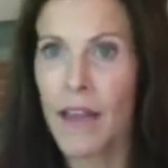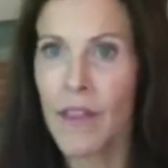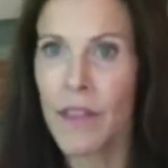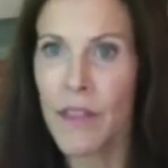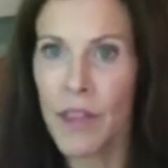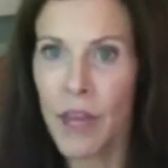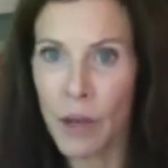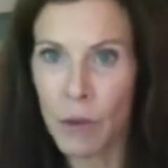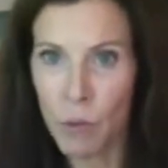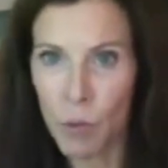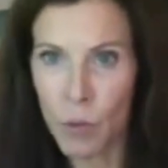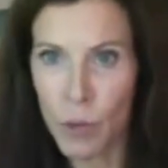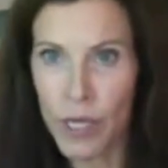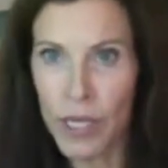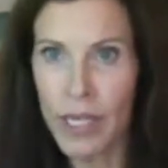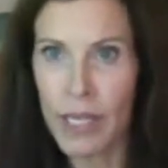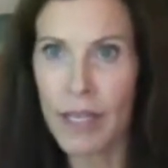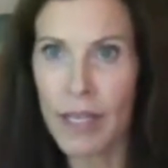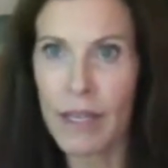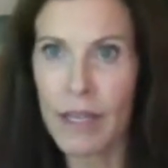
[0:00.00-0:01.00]
that
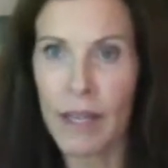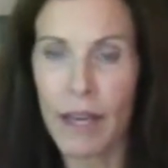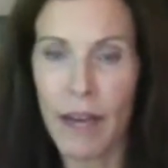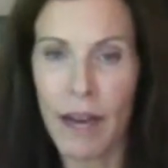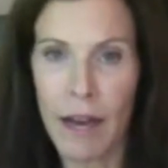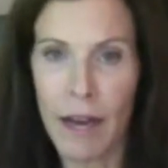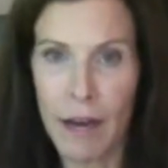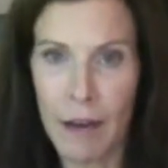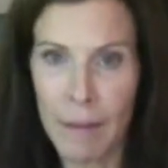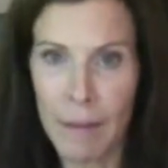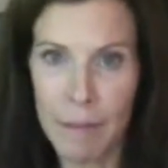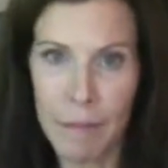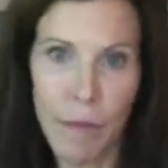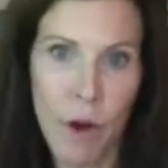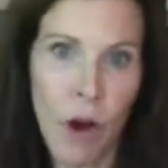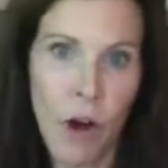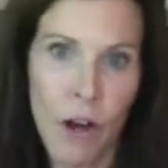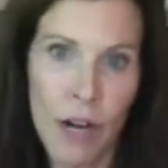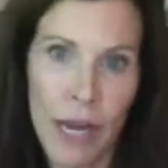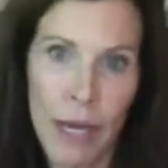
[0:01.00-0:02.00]
we
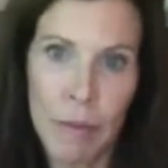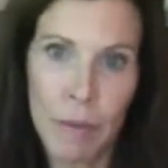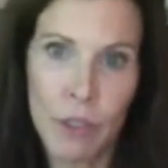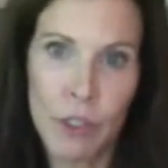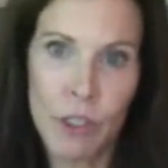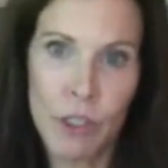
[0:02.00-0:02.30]
are able